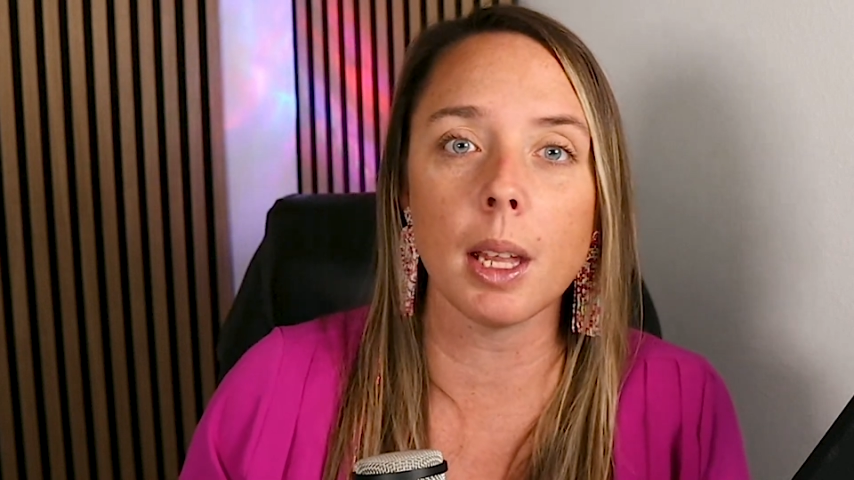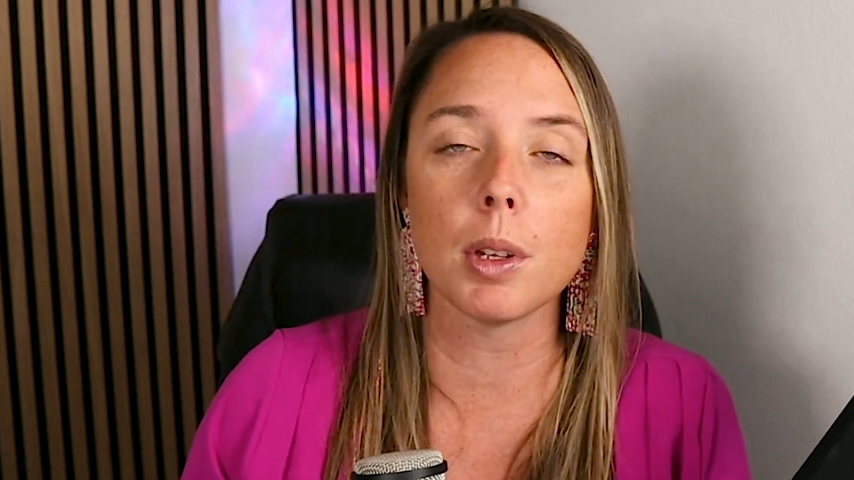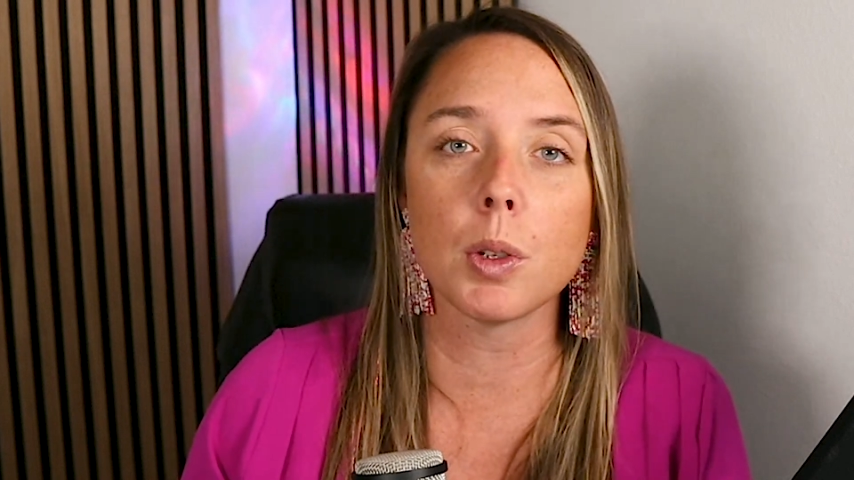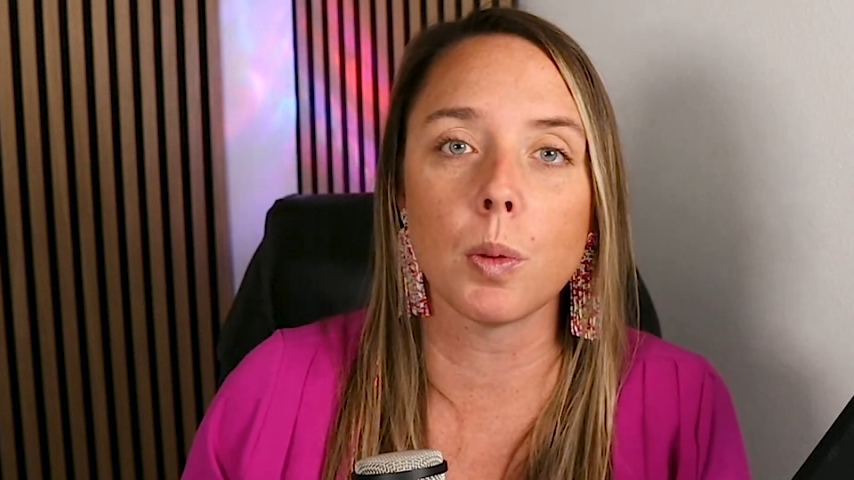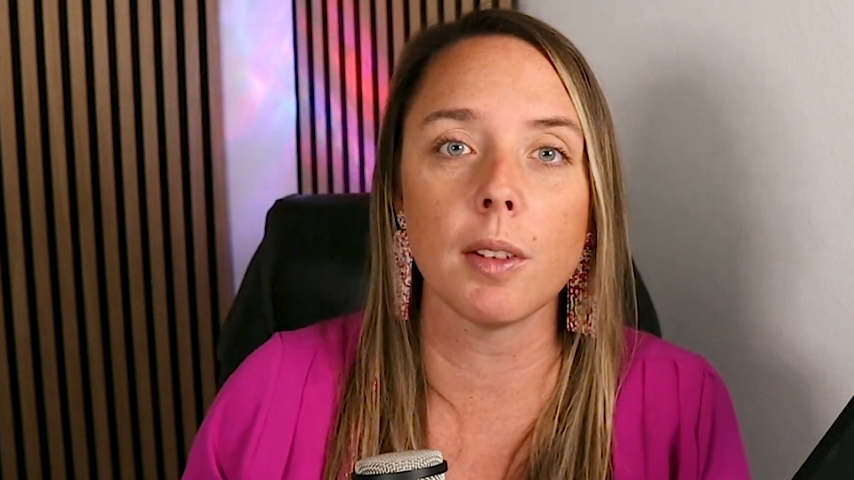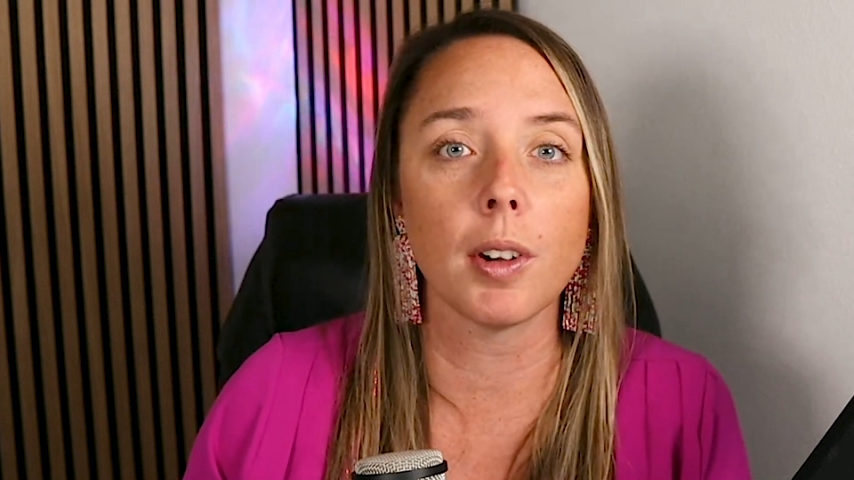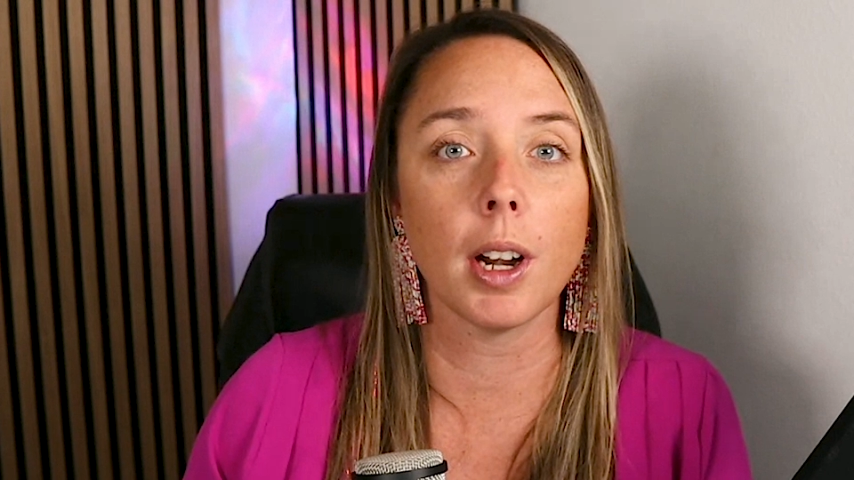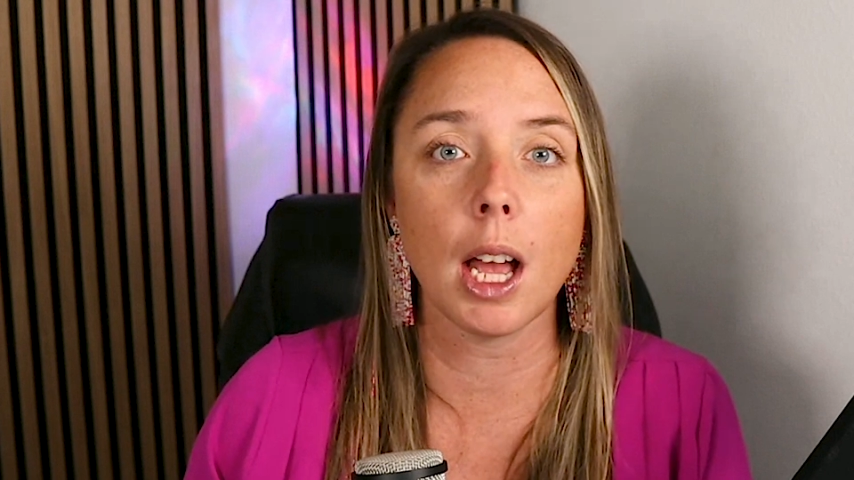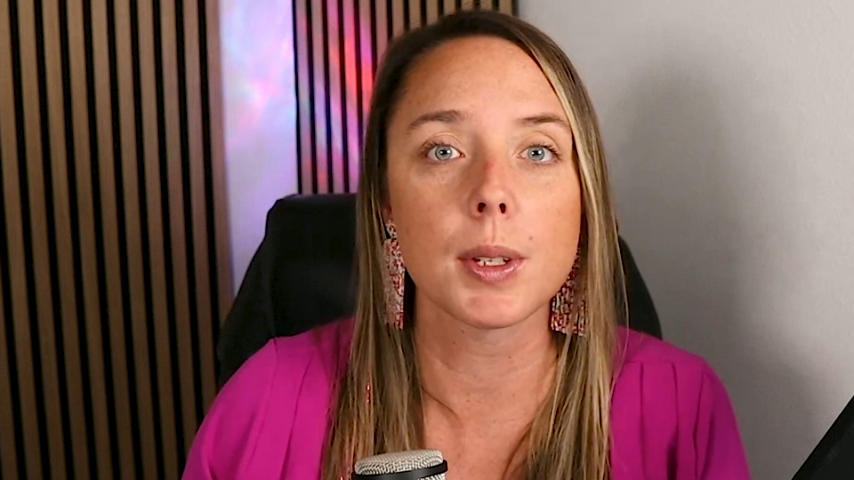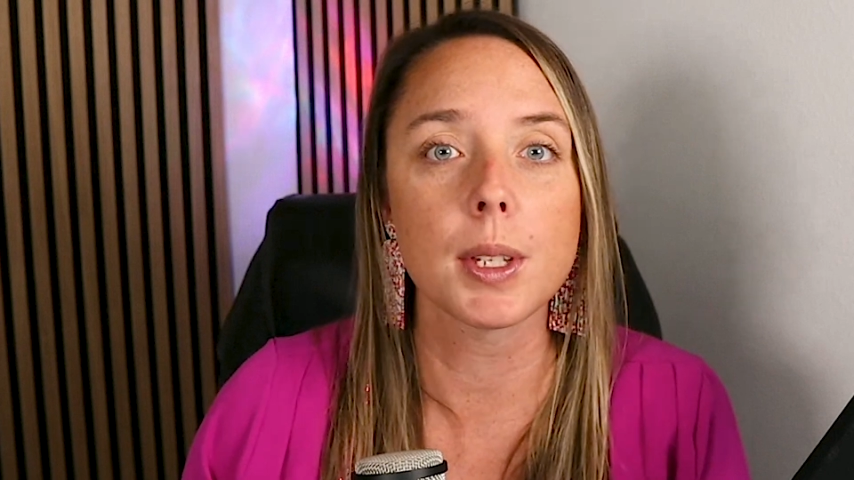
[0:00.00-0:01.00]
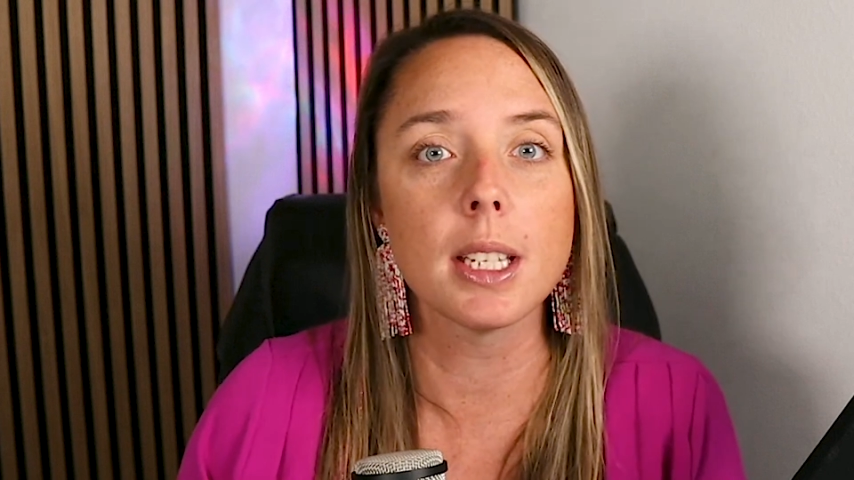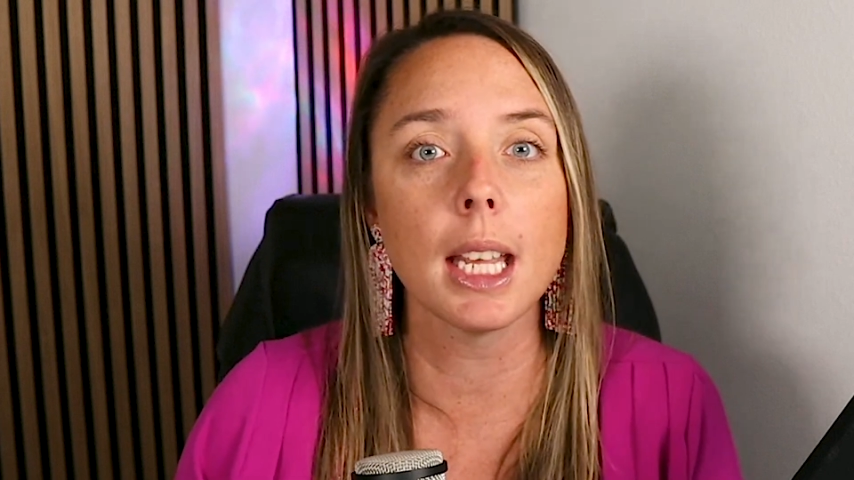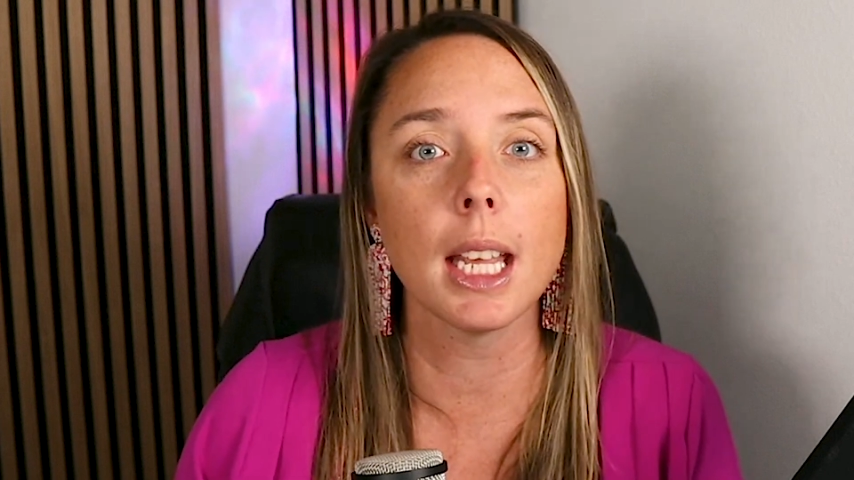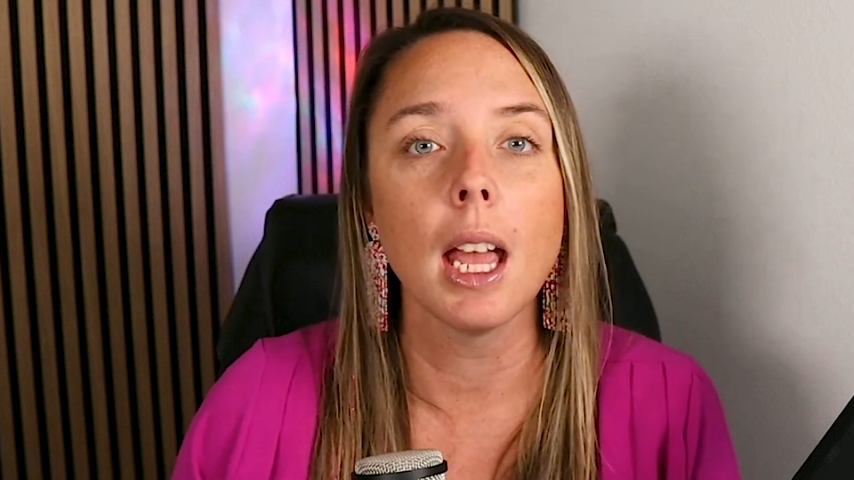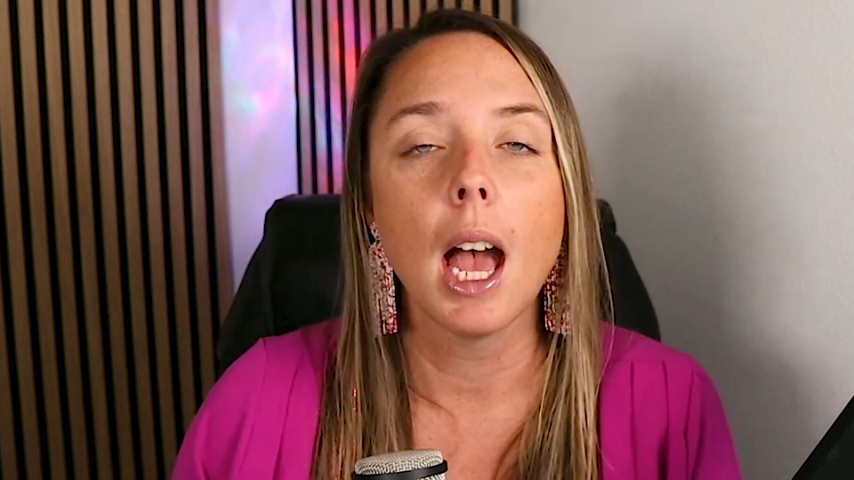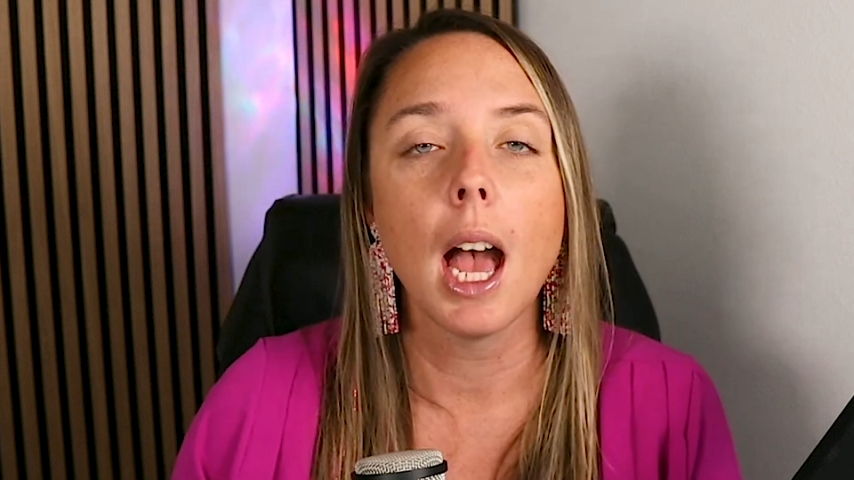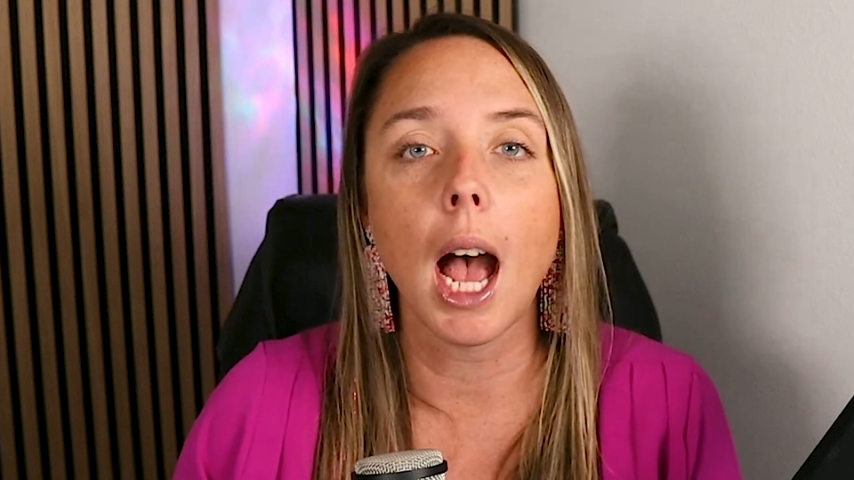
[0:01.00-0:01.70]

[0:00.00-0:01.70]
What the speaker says: in between for house hunting.